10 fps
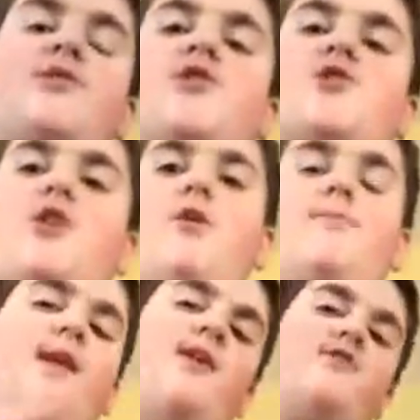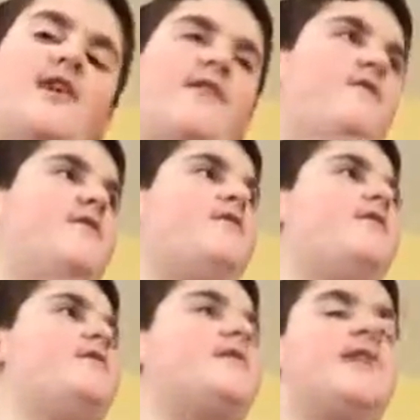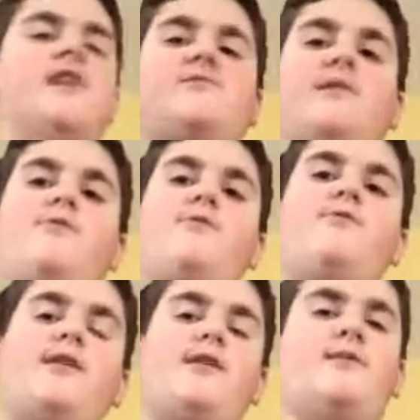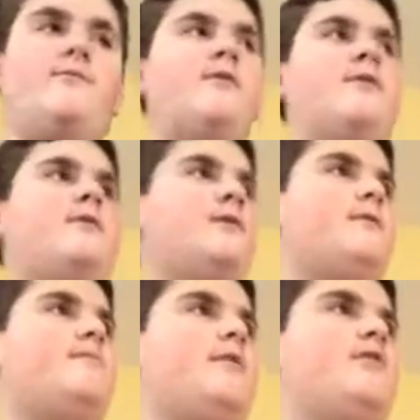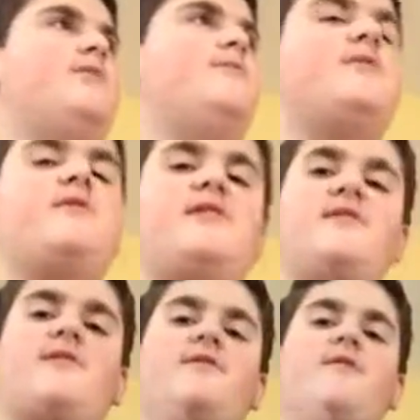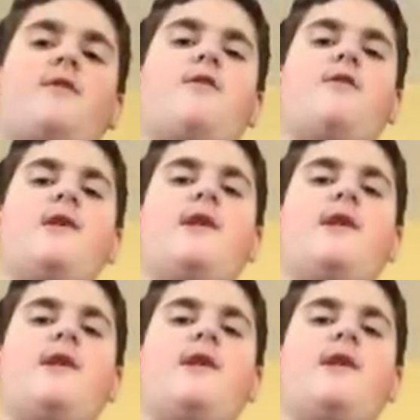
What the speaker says: It's just called Miles Evans. That's my real name. Miles Evans. Since Face Fire.